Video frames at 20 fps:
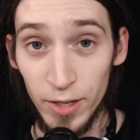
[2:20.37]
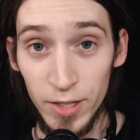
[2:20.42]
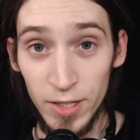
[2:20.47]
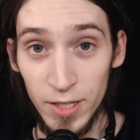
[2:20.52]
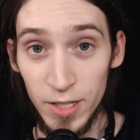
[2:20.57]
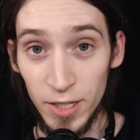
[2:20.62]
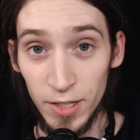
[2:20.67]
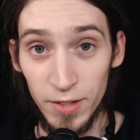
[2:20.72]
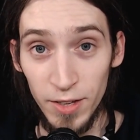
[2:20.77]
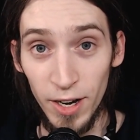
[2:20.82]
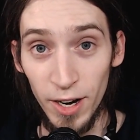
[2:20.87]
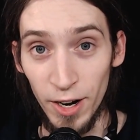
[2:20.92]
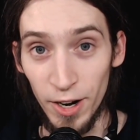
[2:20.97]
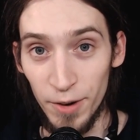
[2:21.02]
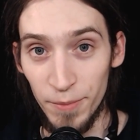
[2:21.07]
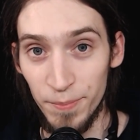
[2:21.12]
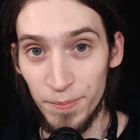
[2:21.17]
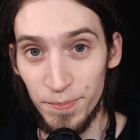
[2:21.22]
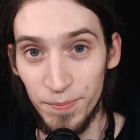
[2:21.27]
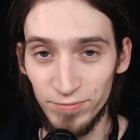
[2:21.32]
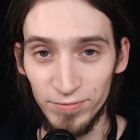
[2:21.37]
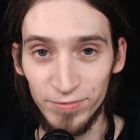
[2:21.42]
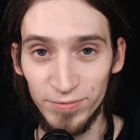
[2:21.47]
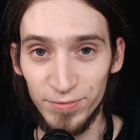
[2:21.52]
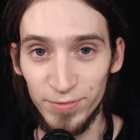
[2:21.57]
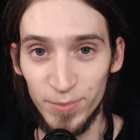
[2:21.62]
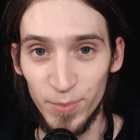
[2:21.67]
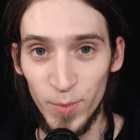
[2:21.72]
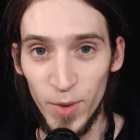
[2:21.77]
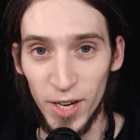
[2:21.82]
See you there.
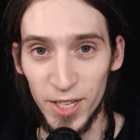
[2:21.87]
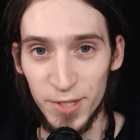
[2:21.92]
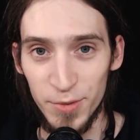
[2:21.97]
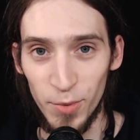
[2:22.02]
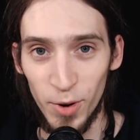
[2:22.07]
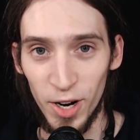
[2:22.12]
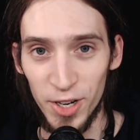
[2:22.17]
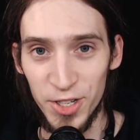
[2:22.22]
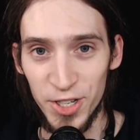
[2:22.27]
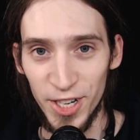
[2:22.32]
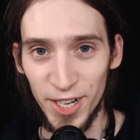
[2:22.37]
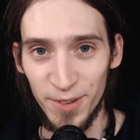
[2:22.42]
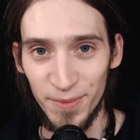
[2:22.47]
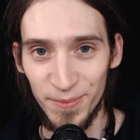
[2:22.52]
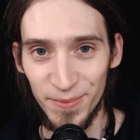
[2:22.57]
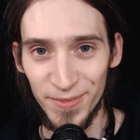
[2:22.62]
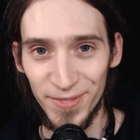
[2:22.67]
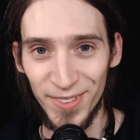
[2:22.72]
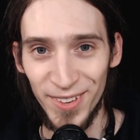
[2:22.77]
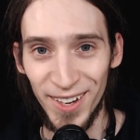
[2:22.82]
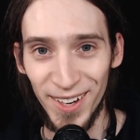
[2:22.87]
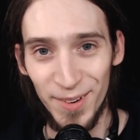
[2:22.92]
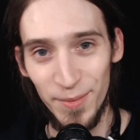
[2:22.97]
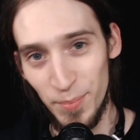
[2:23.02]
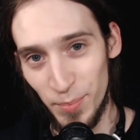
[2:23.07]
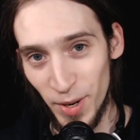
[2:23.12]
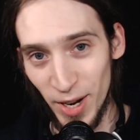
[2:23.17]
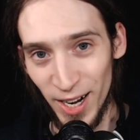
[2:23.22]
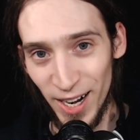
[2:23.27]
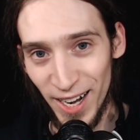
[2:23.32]
Thanks for watching.
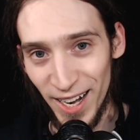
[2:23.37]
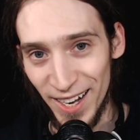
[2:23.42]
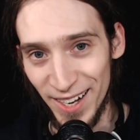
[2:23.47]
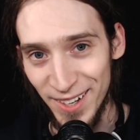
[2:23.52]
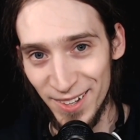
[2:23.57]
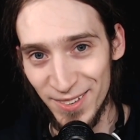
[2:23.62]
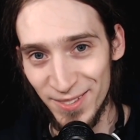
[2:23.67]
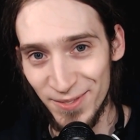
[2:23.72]
Bye.